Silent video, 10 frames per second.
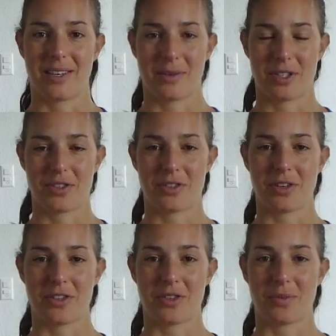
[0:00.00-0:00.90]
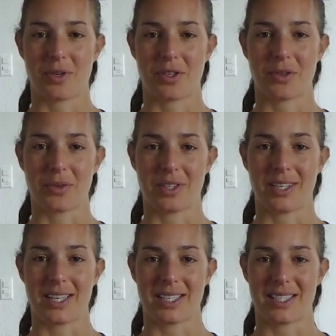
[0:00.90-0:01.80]
I should know tomorrow or the
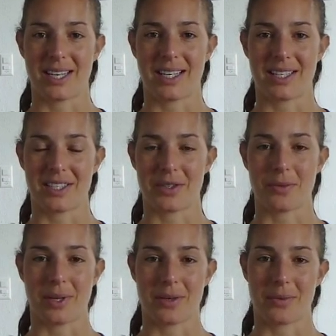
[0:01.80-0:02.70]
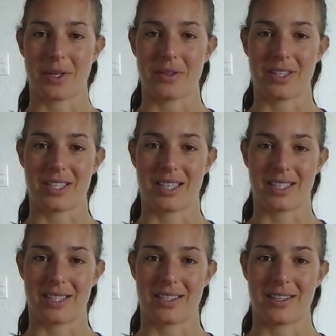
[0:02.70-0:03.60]
next day as to whether we got the
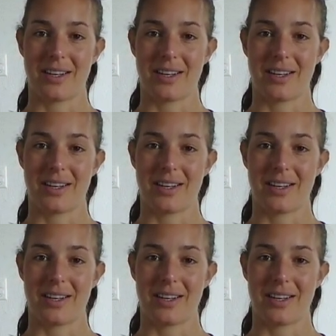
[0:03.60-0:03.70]
tickets.